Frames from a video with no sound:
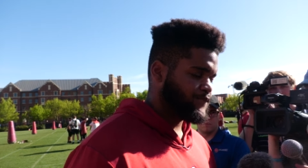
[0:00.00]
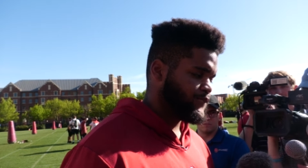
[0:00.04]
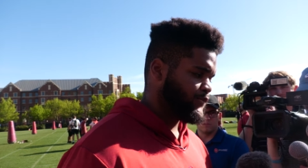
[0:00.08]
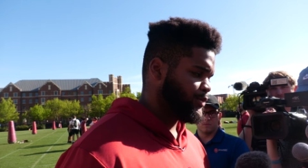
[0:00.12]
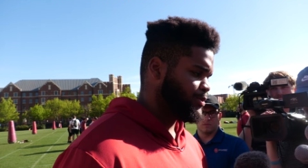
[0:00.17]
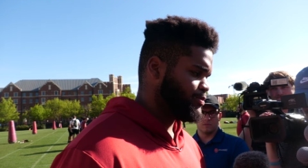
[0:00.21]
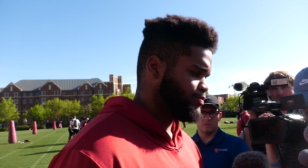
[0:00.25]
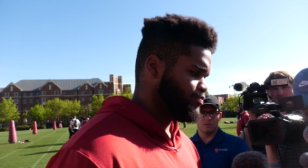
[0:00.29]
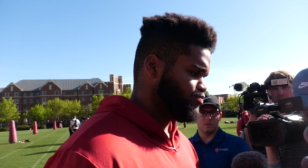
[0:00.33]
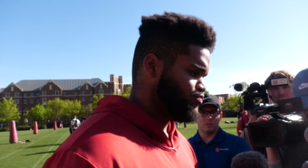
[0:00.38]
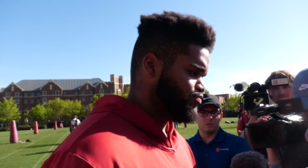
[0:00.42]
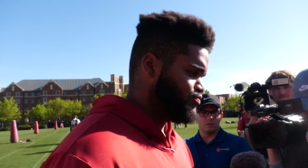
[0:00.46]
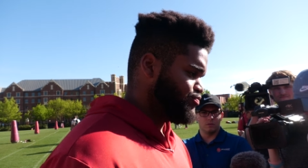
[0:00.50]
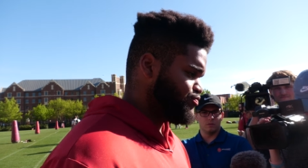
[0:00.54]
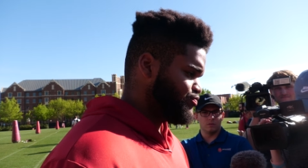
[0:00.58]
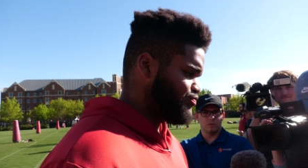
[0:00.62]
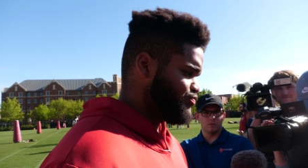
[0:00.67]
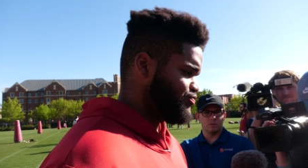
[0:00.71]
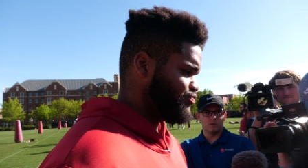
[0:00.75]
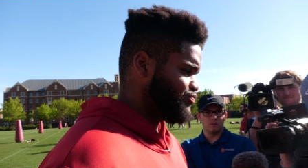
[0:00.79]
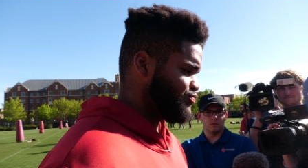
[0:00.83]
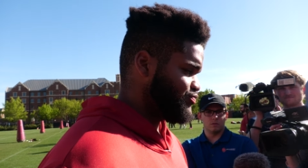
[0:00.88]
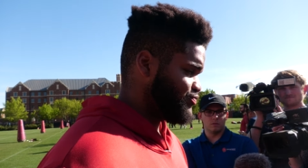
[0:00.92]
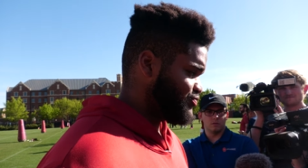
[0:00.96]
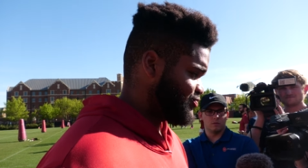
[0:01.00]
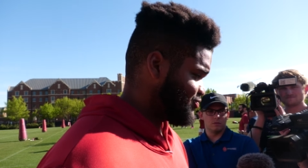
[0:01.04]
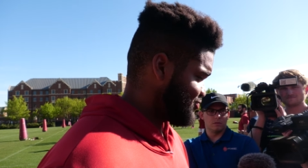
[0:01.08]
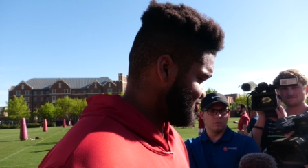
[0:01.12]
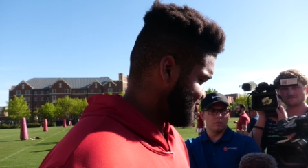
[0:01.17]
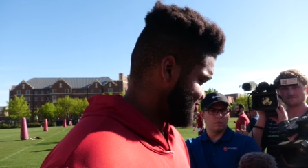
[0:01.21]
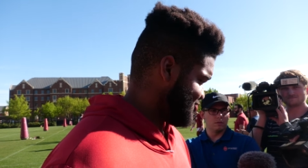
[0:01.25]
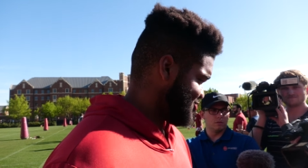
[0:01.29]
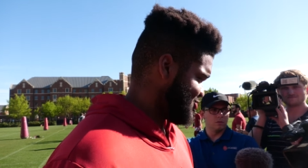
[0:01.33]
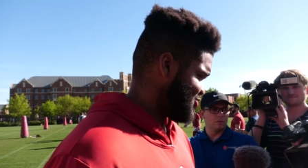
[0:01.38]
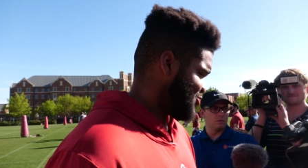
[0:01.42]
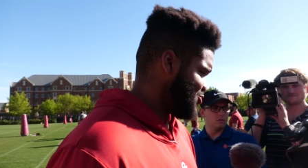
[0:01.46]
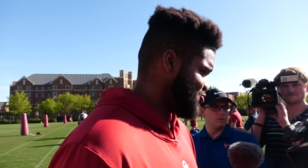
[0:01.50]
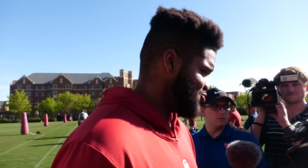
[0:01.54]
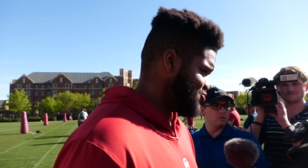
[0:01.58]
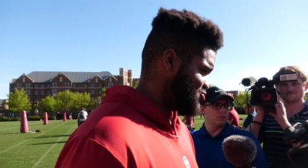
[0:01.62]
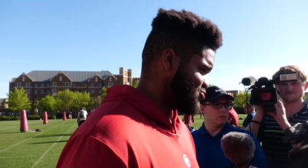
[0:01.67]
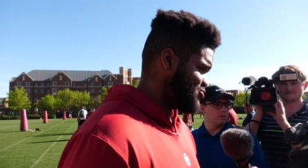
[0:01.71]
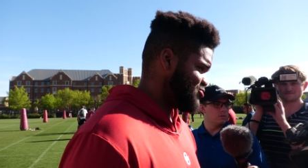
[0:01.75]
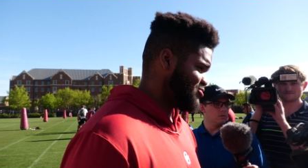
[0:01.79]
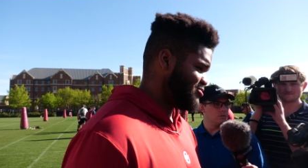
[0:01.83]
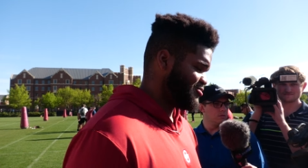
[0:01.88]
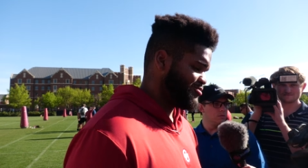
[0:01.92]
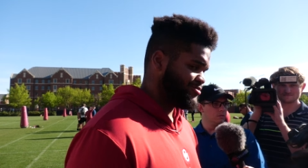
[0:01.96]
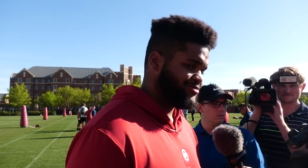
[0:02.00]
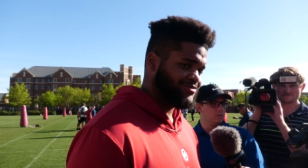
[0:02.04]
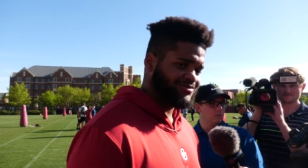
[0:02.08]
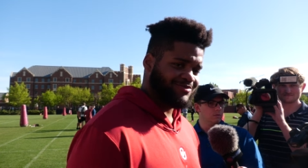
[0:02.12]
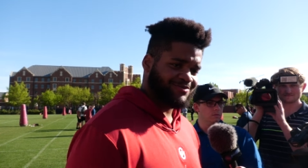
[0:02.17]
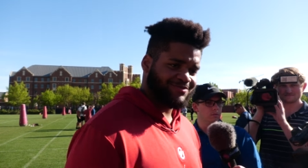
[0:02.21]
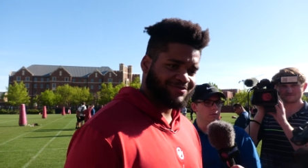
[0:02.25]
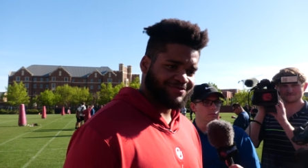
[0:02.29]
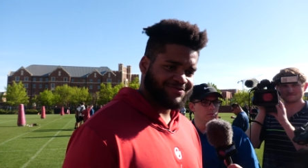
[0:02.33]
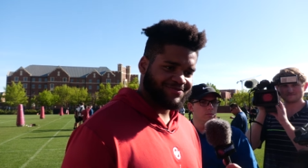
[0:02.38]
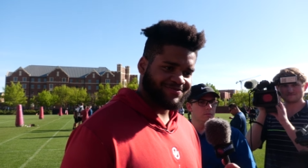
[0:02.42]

Right, man. It's just, it's just standard when, uh,